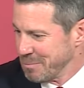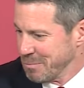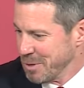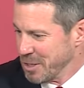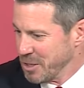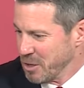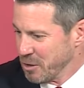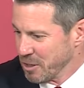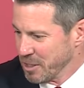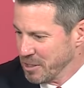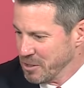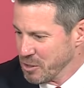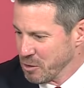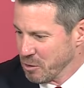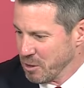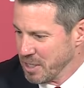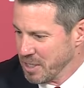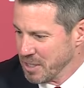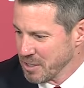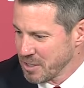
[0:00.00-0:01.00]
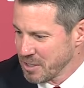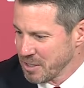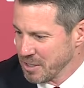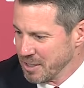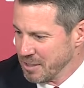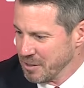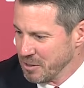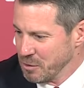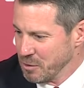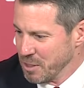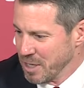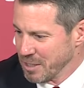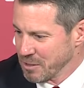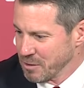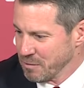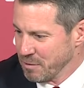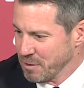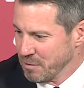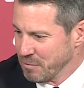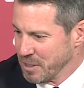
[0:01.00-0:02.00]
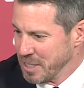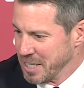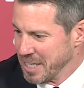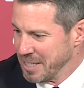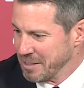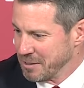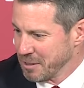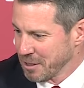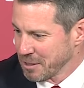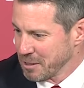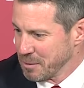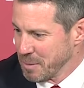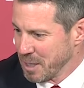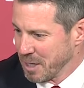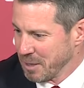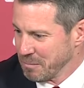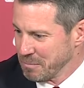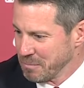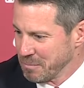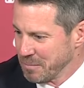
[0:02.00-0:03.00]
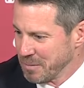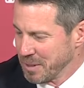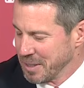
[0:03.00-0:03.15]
when Jürgen joined us in 2015, he talked about